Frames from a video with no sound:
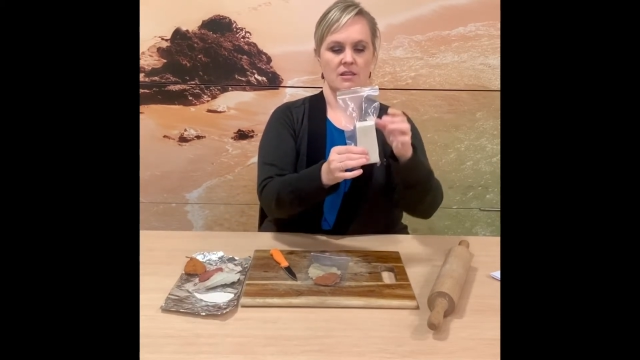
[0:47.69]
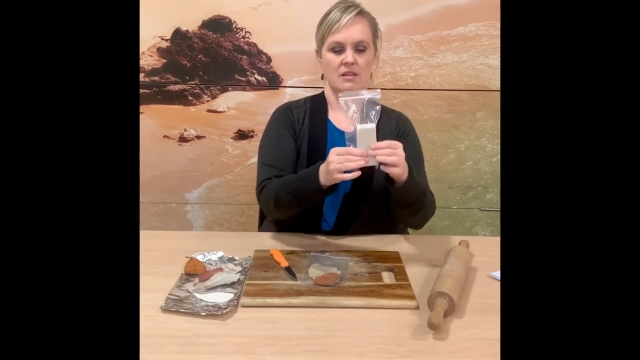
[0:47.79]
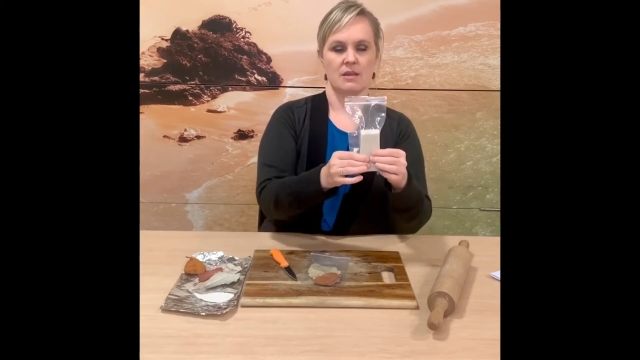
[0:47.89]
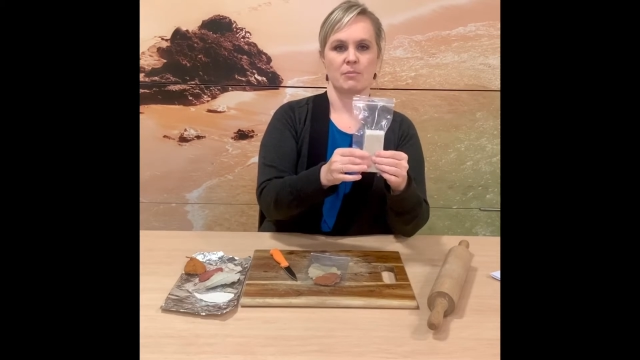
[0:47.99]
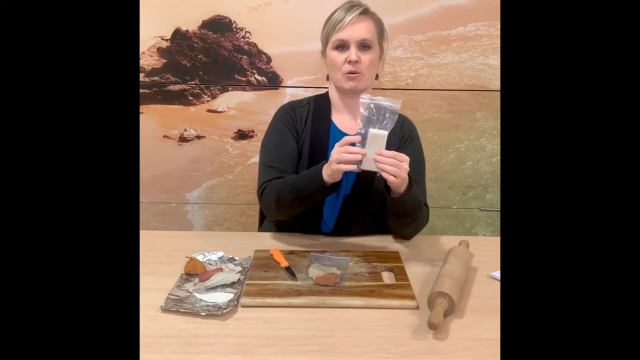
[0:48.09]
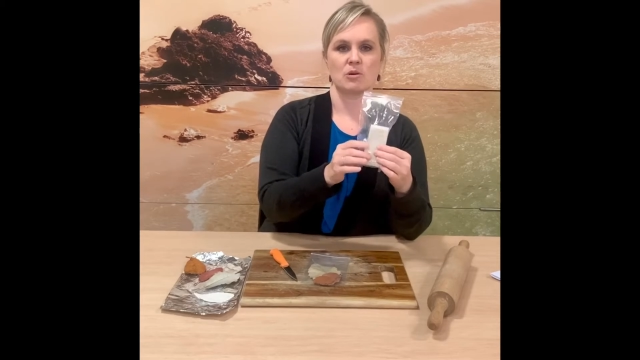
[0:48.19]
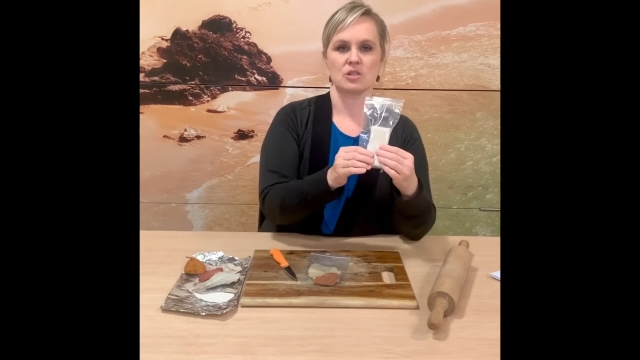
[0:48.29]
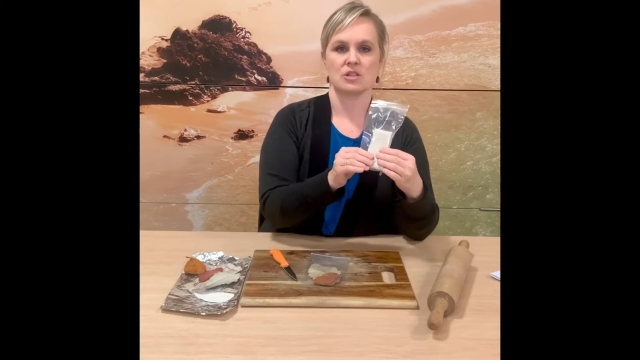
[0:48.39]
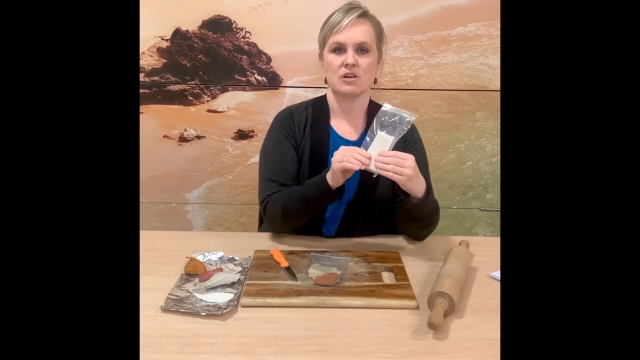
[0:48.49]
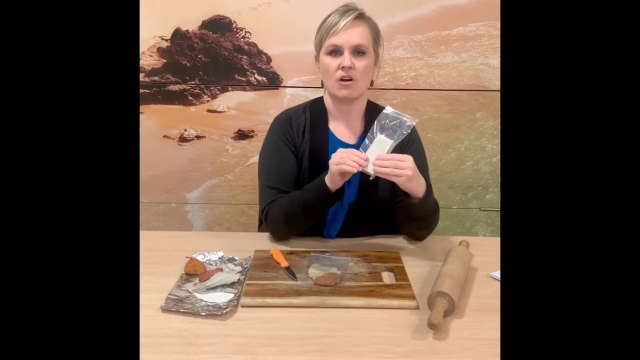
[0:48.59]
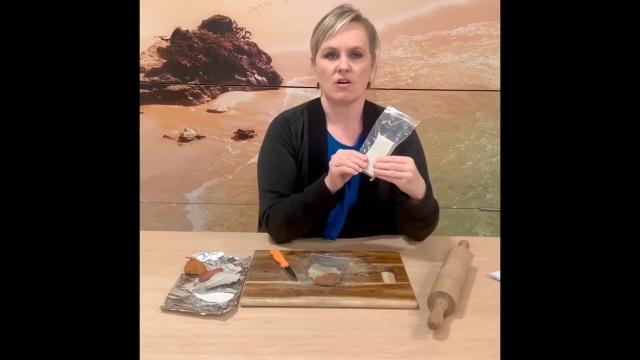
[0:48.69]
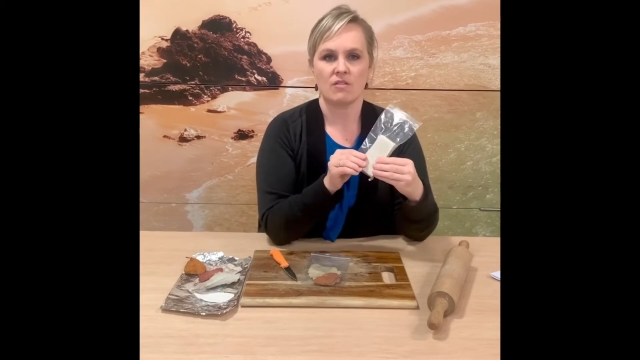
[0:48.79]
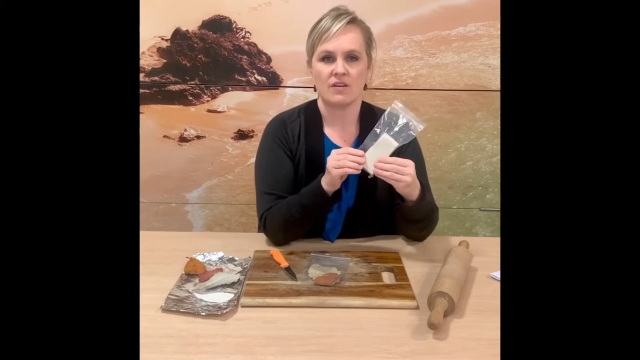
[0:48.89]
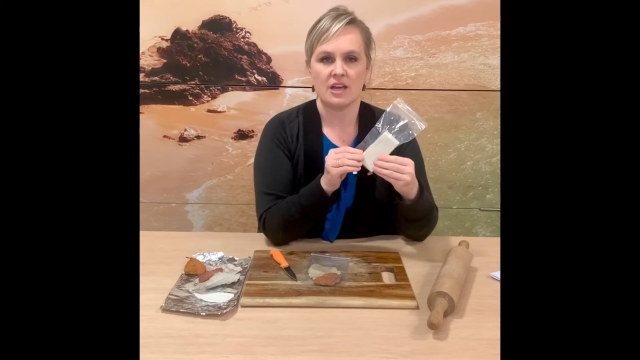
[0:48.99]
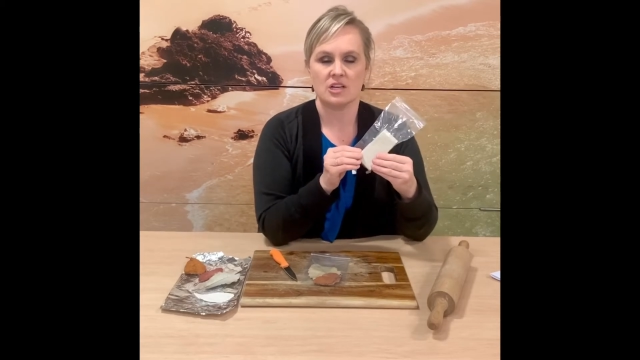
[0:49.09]
the portion
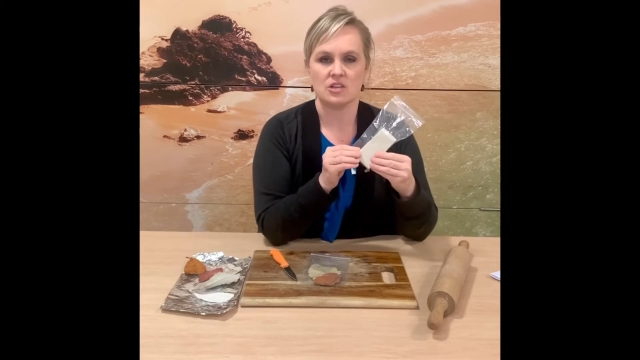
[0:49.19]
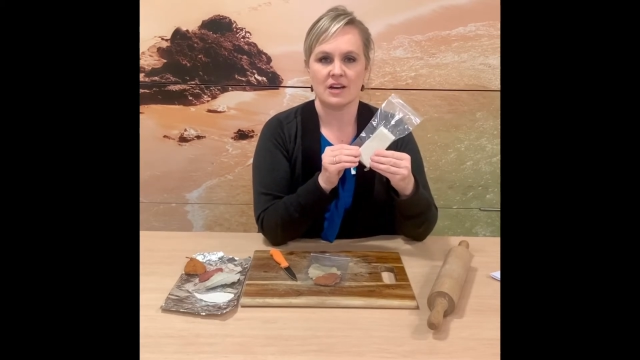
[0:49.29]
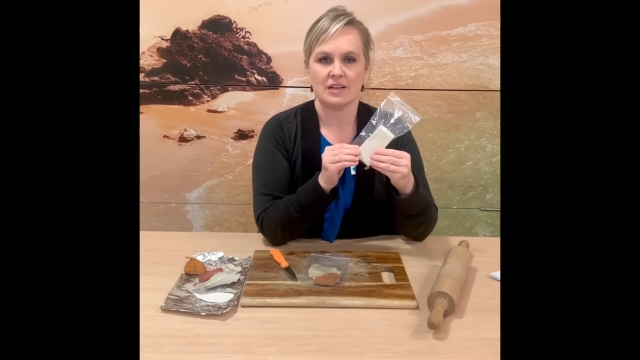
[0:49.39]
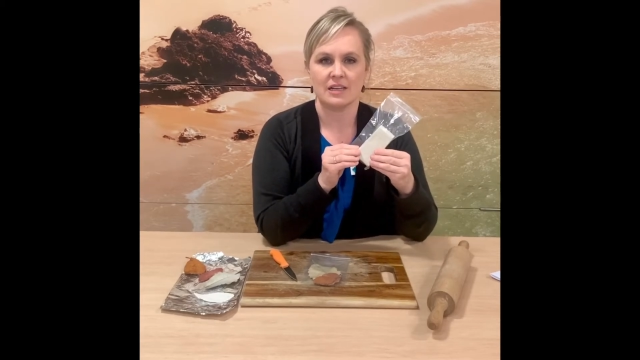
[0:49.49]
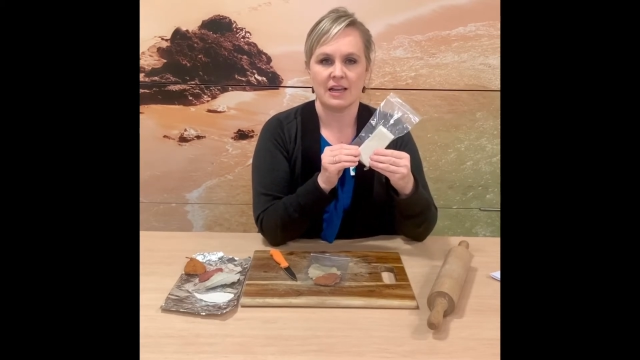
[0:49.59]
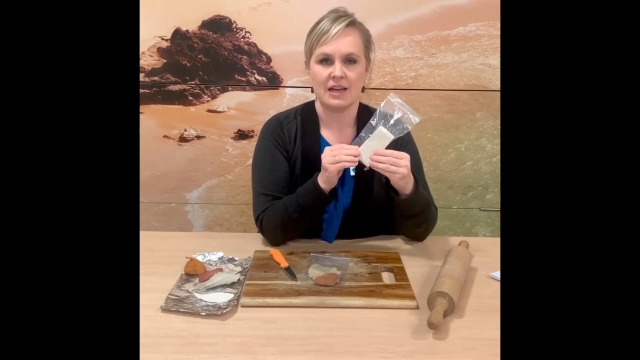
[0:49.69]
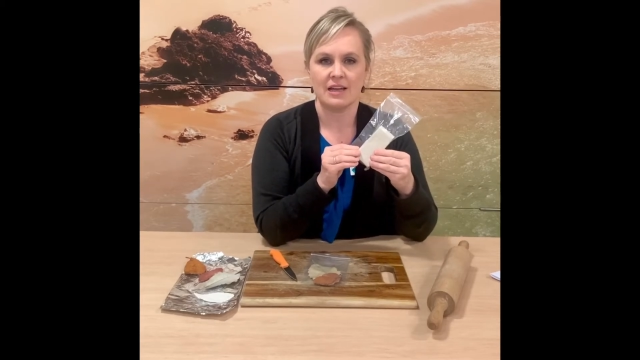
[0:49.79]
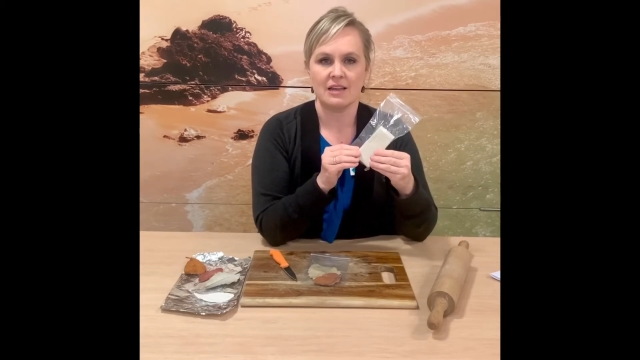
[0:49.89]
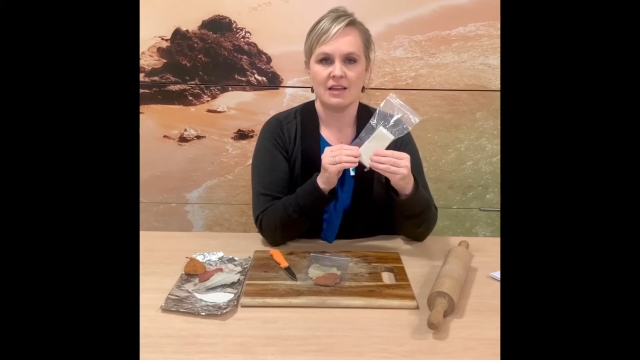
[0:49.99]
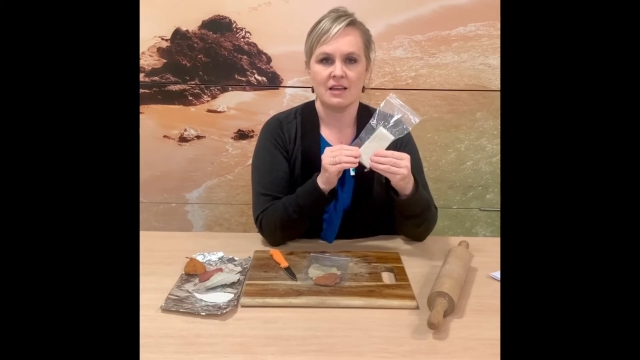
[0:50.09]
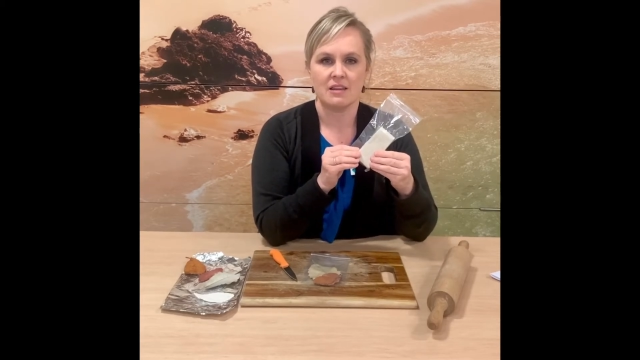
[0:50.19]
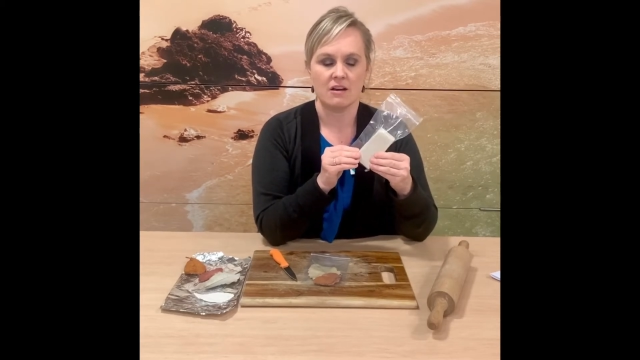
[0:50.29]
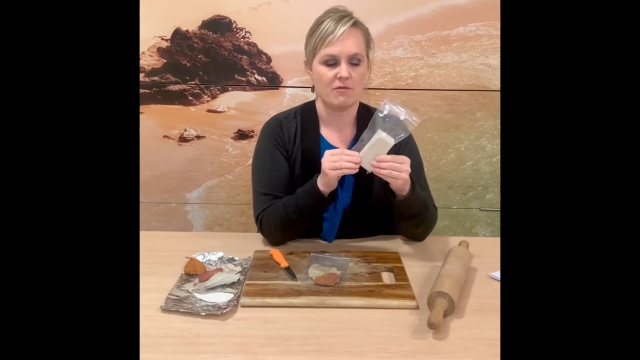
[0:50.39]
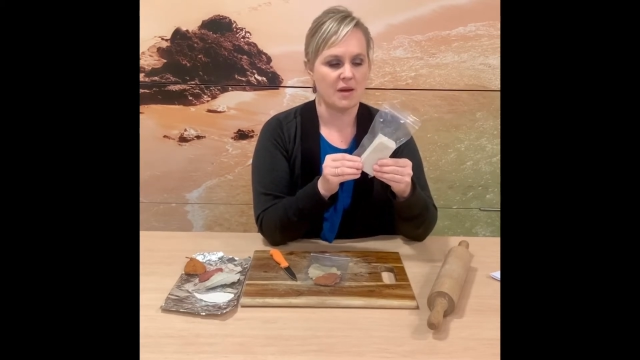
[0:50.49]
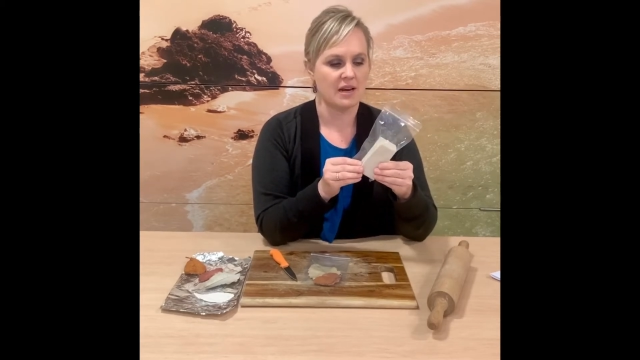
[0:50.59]
of air dry clay that
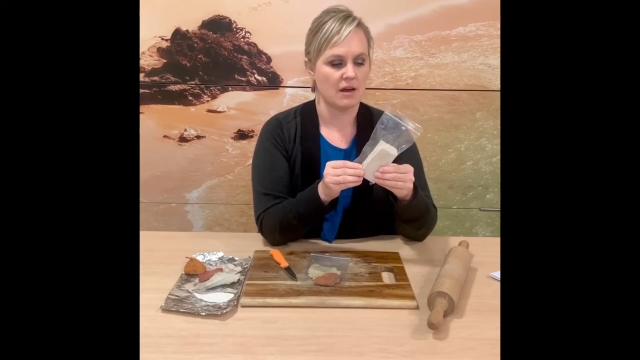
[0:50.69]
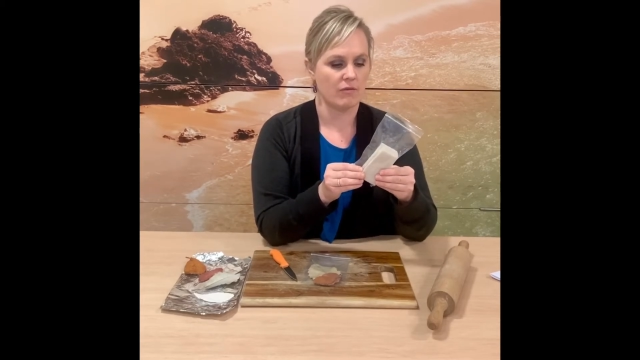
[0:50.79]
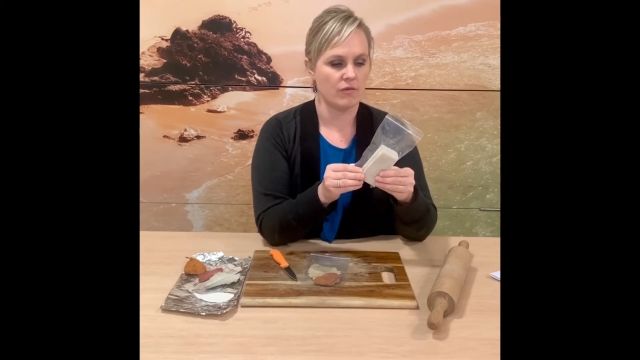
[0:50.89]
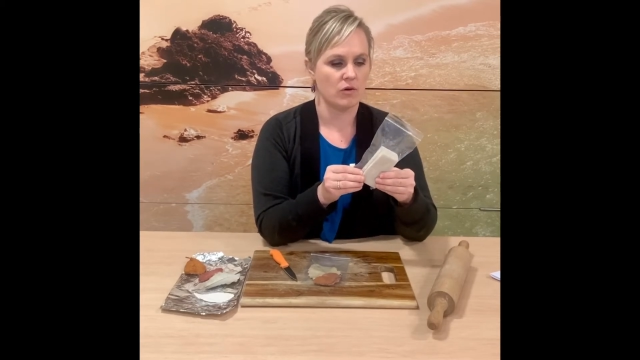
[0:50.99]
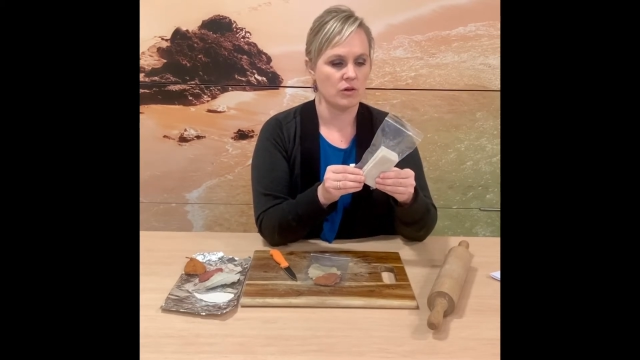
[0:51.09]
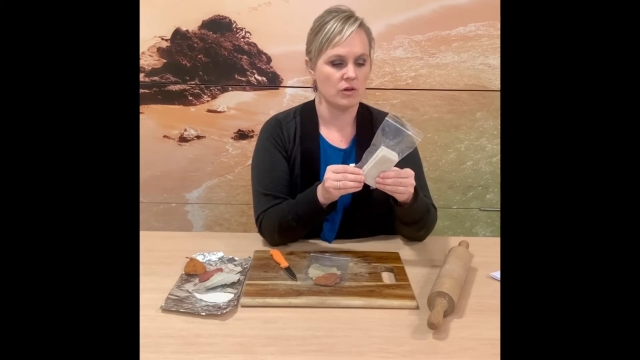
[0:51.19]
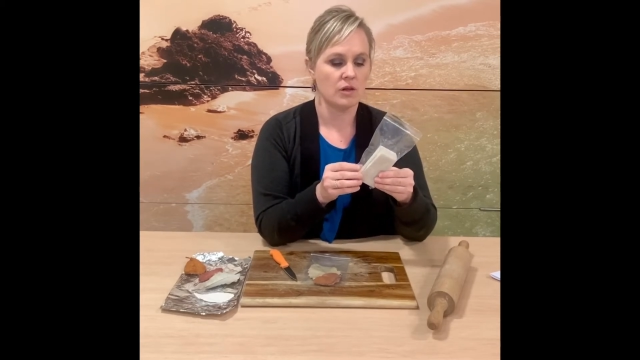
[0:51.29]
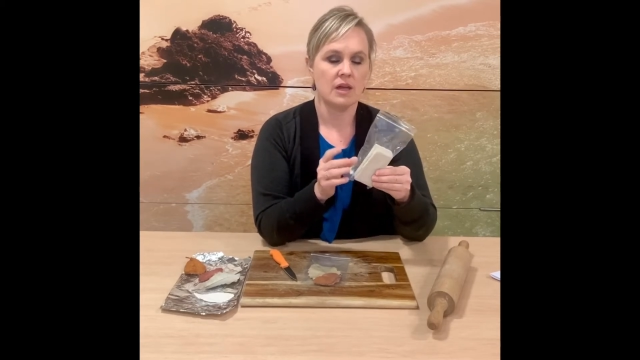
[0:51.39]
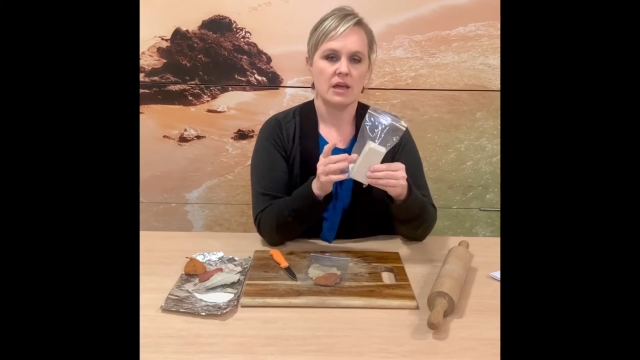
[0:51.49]
I've made up for you.